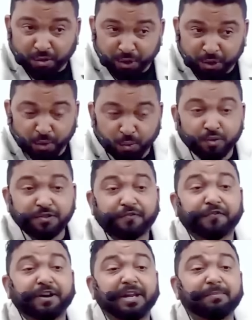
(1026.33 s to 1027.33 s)
to use
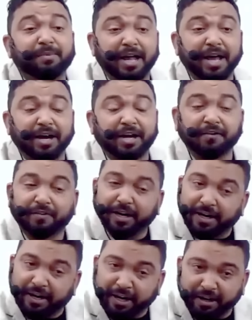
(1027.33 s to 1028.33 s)
frame narrative
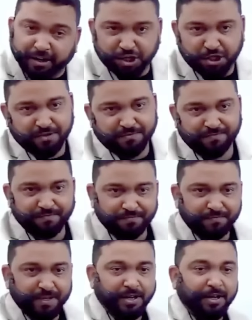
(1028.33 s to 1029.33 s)
in English.
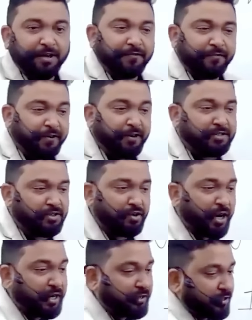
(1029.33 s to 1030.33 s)
What is
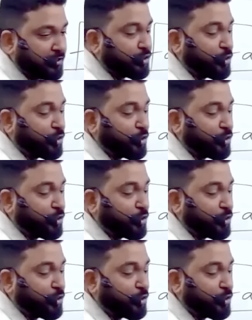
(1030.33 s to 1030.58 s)
frame